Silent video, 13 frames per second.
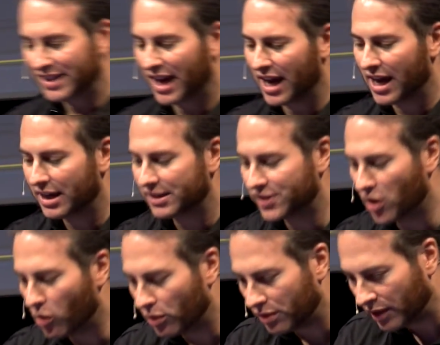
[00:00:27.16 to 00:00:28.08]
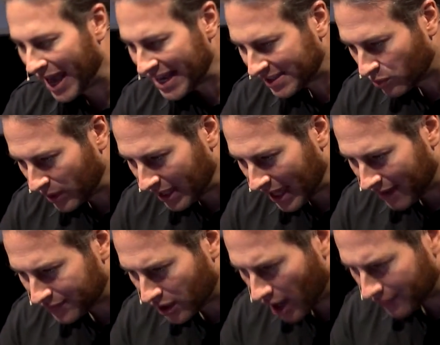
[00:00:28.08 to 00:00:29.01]
so last we
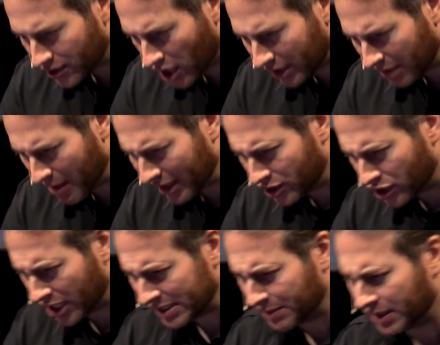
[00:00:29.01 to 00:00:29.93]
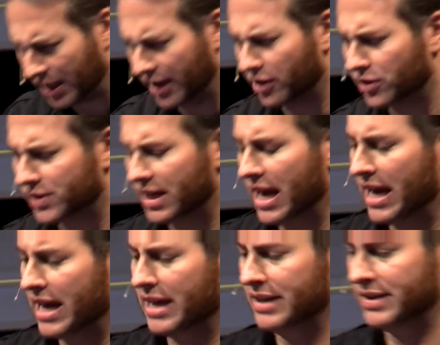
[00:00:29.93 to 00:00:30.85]
left off talking about adjustment layers,
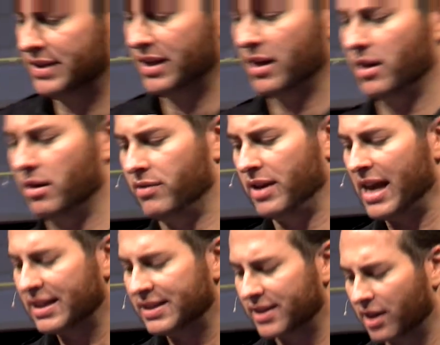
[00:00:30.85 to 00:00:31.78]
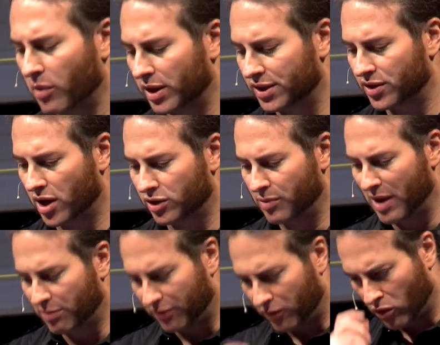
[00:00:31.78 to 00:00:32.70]
and the next thing that I wanted to talk to you about
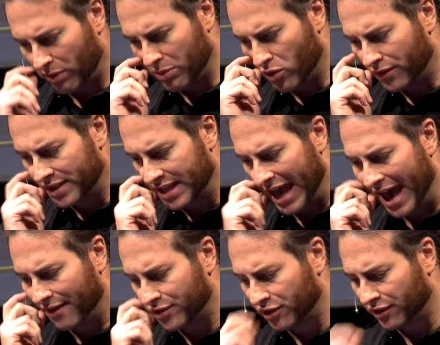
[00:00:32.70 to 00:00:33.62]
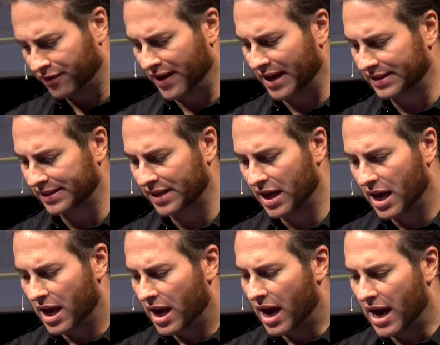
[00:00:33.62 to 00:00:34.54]
before we move into After Effects
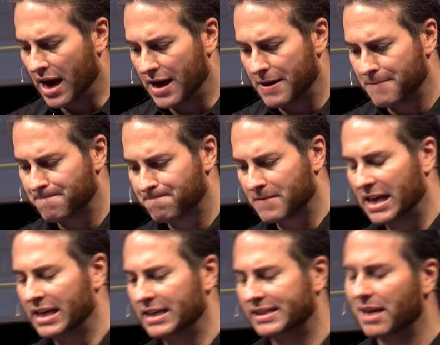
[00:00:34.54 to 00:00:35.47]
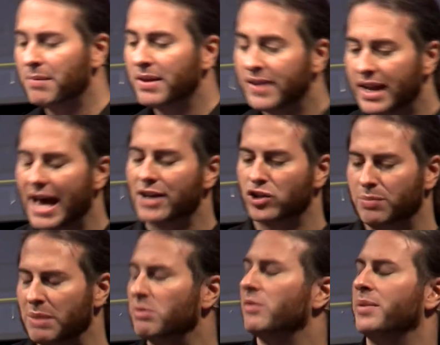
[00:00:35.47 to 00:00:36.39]
is something that actually
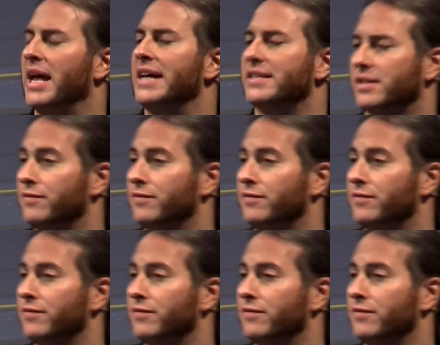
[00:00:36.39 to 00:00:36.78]
people have been asking